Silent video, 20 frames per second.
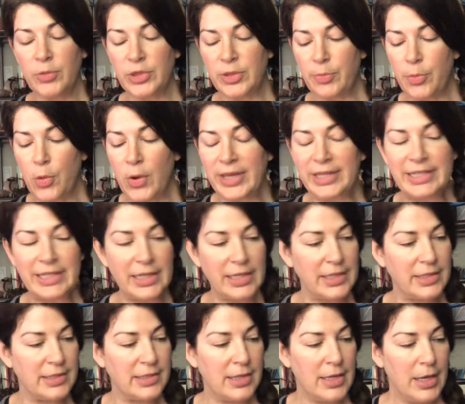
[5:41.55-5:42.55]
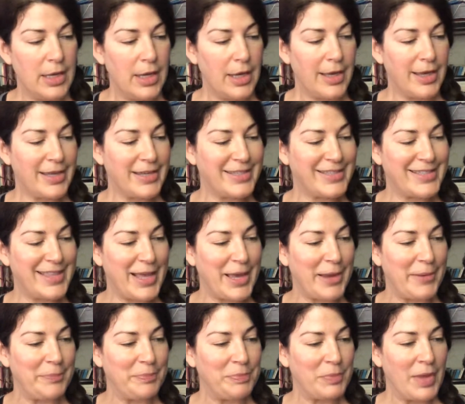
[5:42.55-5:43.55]
But the point is
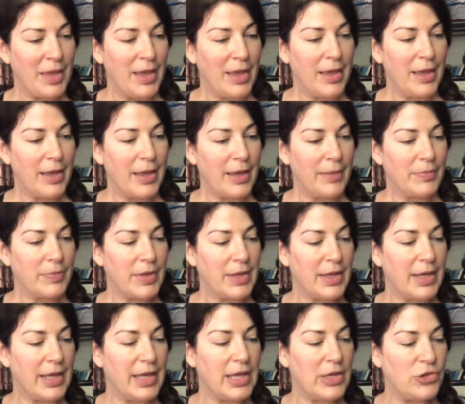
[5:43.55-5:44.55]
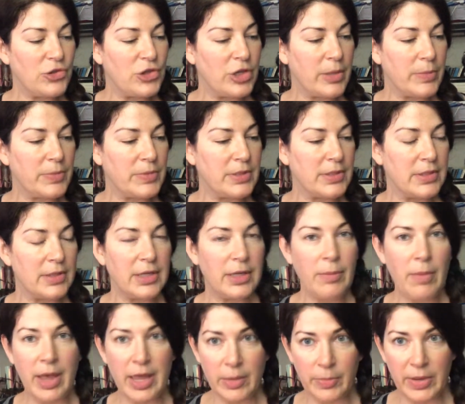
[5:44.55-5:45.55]
that Egypt,
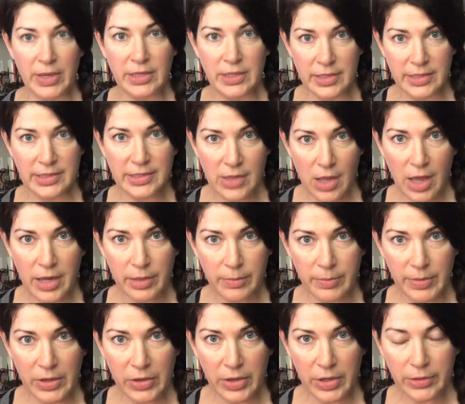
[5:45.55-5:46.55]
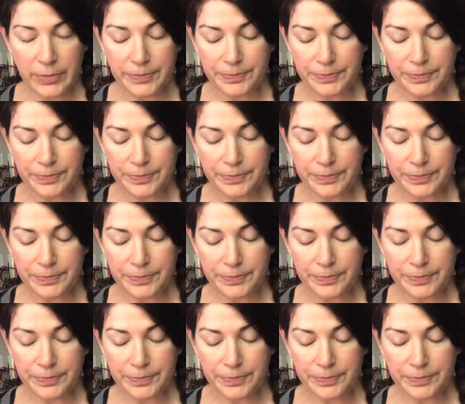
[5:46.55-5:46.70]
in my opinion, is not imperial.